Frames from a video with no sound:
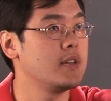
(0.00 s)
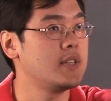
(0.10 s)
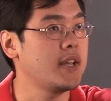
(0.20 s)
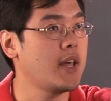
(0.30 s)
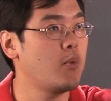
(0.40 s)

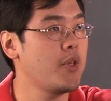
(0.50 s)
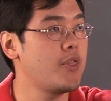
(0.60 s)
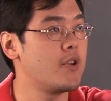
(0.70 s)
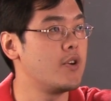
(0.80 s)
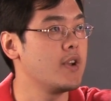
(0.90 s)
take that one
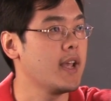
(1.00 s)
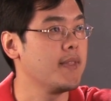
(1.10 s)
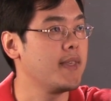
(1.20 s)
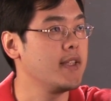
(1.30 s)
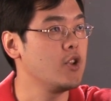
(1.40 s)
third
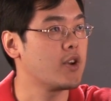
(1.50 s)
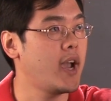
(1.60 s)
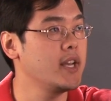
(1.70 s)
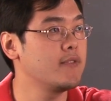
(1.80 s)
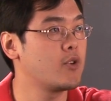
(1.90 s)
and then you're
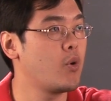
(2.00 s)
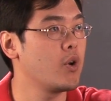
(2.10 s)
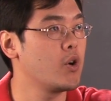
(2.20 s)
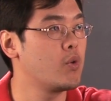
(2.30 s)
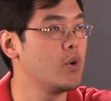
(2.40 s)
kind of
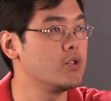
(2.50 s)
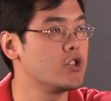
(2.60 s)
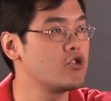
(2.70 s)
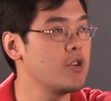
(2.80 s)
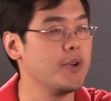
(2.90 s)
quote-unquote
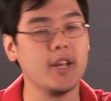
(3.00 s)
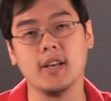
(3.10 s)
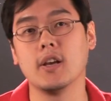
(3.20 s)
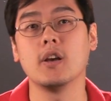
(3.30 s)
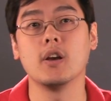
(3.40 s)

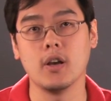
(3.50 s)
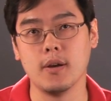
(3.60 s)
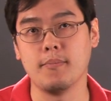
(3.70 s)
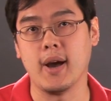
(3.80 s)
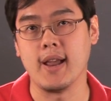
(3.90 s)
distributing
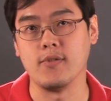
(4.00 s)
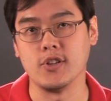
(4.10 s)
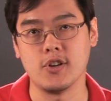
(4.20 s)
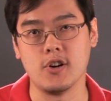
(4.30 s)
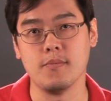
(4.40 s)
by
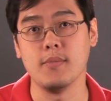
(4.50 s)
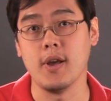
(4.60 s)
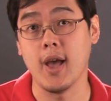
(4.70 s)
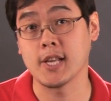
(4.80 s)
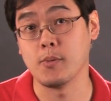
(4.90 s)
every term
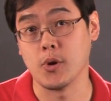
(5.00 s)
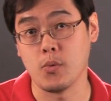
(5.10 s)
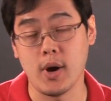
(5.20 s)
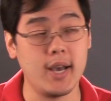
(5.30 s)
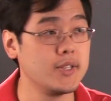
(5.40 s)

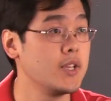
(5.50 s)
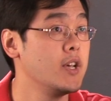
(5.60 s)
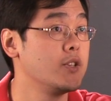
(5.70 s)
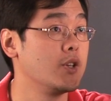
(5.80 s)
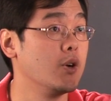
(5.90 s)
exponent-wise.
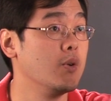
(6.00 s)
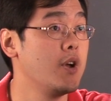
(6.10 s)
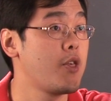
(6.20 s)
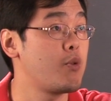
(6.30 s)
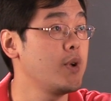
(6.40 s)

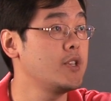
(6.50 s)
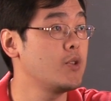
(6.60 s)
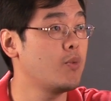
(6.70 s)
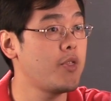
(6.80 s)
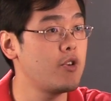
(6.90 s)
So three to
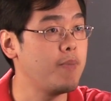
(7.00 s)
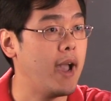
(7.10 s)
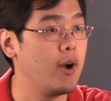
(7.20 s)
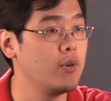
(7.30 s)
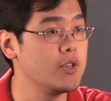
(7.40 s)
the one third
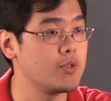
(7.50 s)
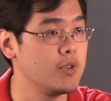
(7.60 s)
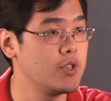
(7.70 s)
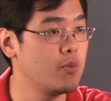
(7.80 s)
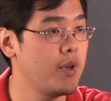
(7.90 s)
power is
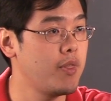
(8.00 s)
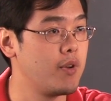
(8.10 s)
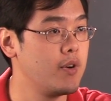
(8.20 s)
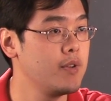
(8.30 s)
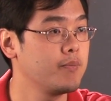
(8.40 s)
three to the one
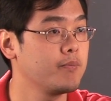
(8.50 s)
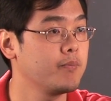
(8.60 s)
third.